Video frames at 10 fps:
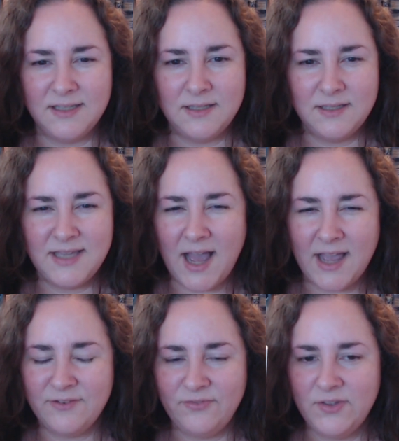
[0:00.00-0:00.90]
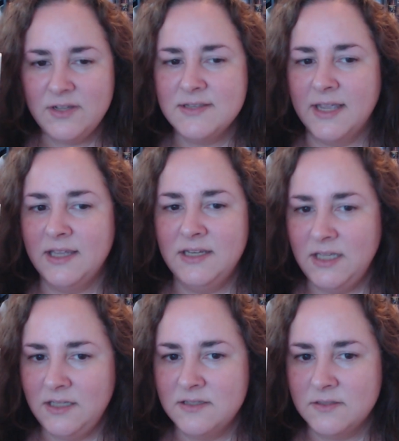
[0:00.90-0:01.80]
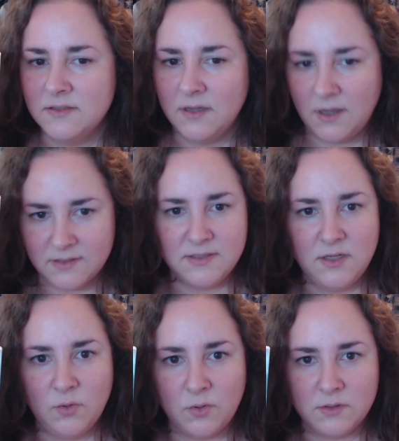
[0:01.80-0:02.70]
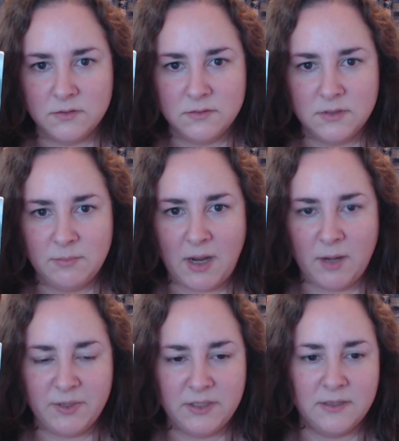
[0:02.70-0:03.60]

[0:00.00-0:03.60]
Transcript: yeah, it feels like it needs a sequel, in my opinion.